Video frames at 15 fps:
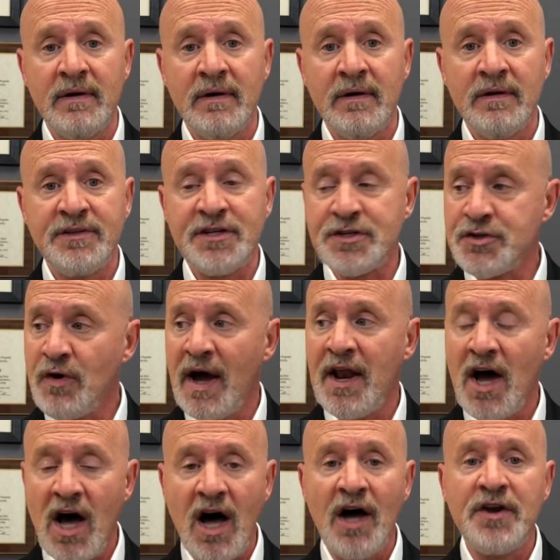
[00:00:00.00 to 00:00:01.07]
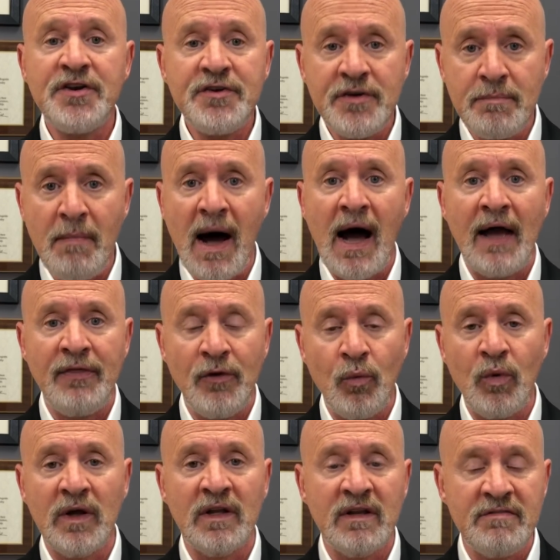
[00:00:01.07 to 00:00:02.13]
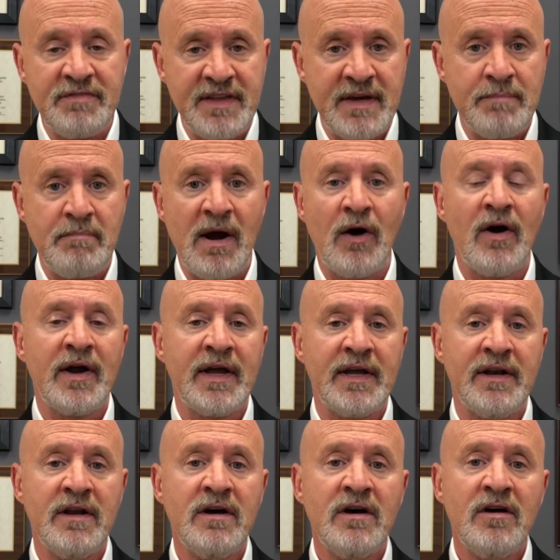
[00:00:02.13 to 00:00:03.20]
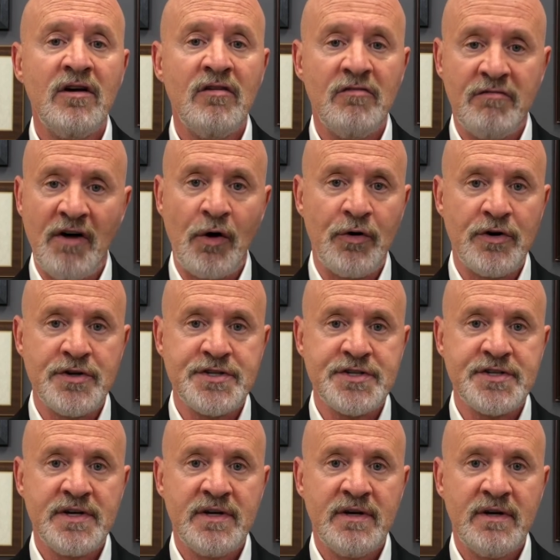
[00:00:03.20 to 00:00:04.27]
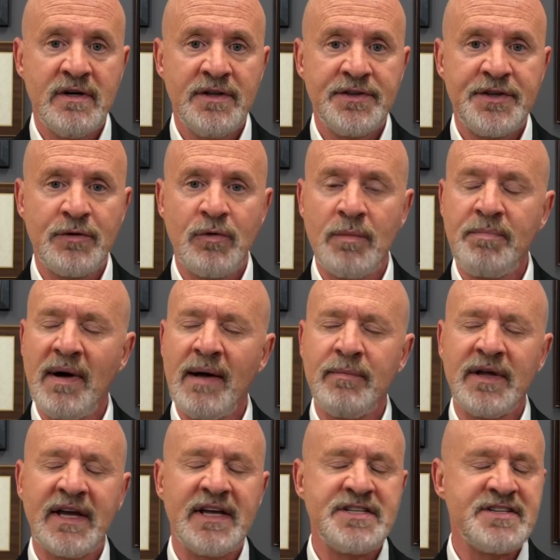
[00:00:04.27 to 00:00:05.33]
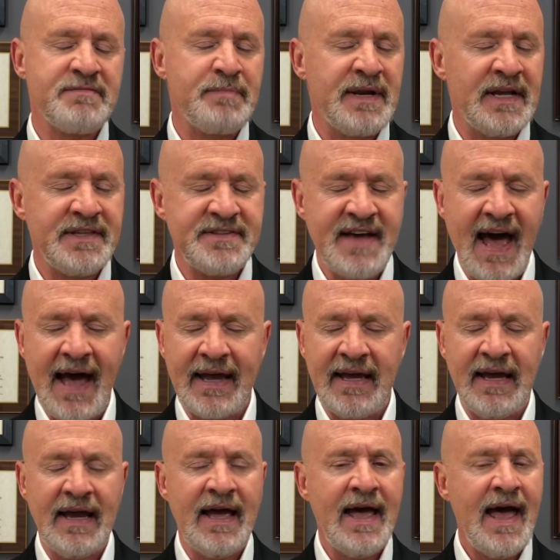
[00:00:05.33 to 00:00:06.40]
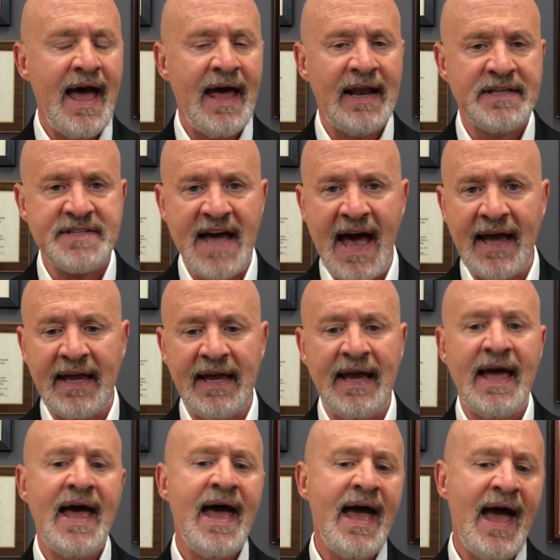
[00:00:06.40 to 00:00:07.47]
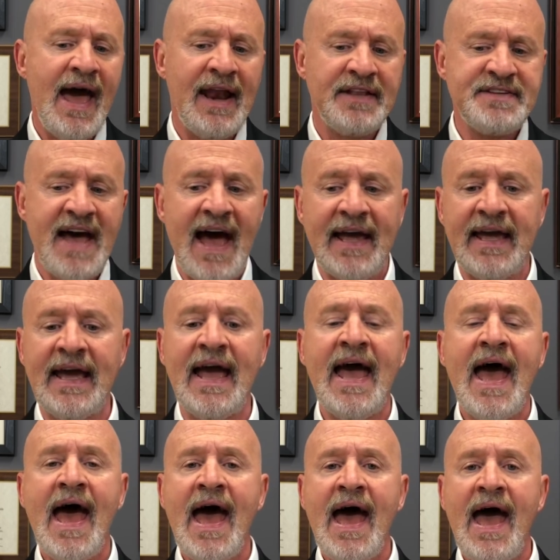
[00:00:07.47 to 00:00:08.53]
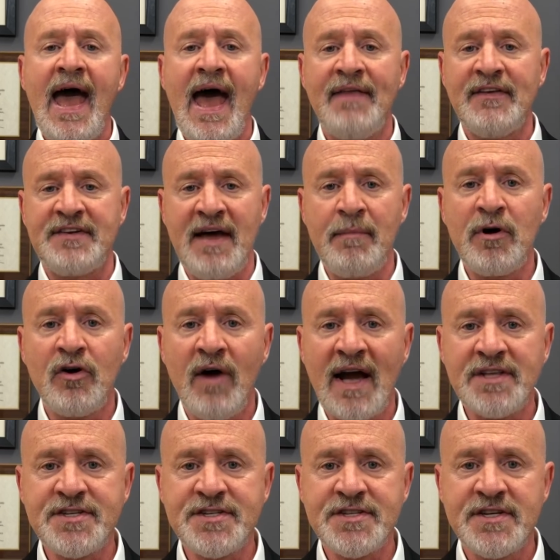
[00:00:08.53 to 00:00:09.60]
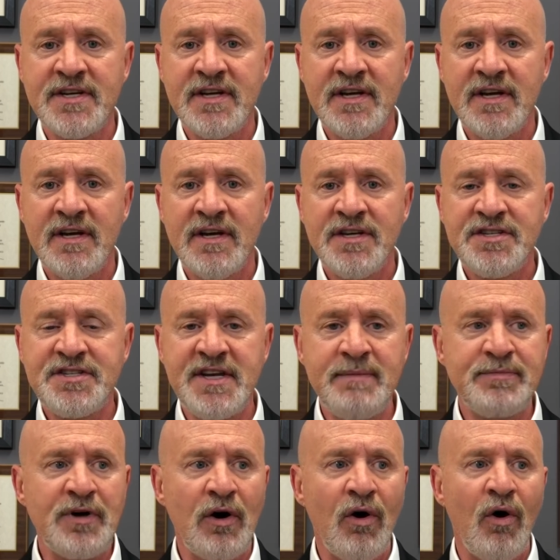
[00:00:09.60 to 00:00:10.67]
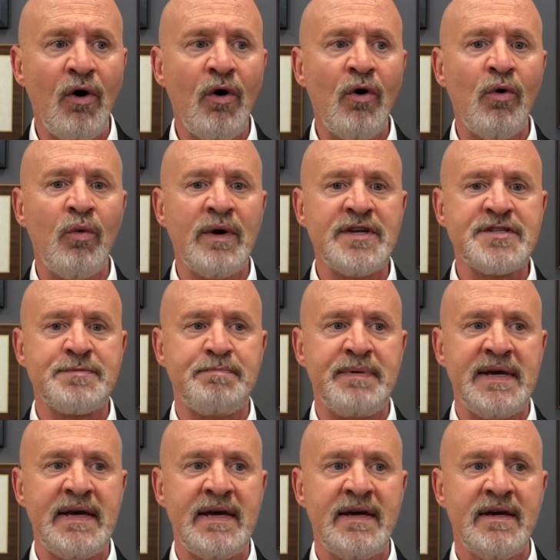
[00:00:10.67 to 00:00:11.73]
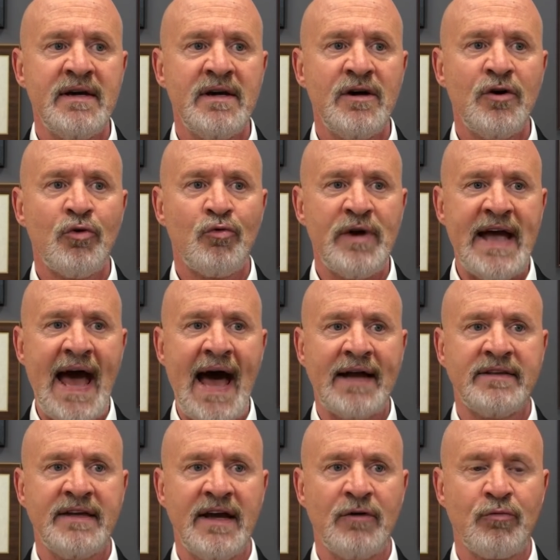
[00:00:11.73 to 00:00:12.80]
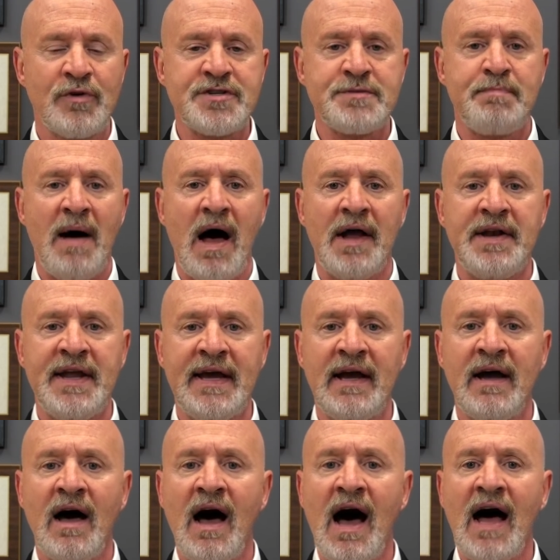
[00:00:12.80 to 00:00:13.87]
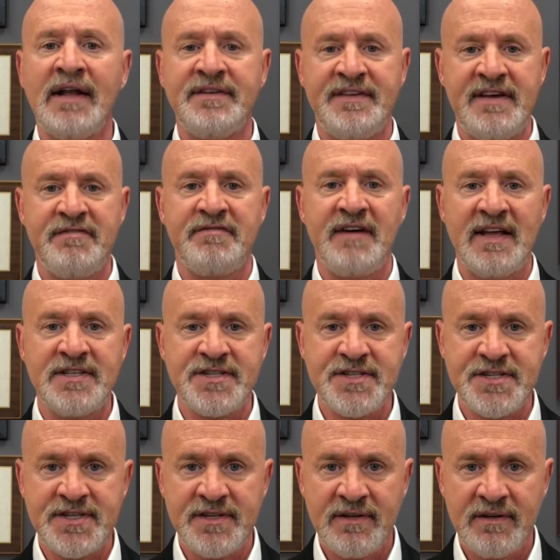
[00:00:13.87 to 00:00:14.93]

to try to undermine the will of the American voters. The Republicans have been attacking and attacking and attacking, and the Democrats seem to always be reacting, responding on defense.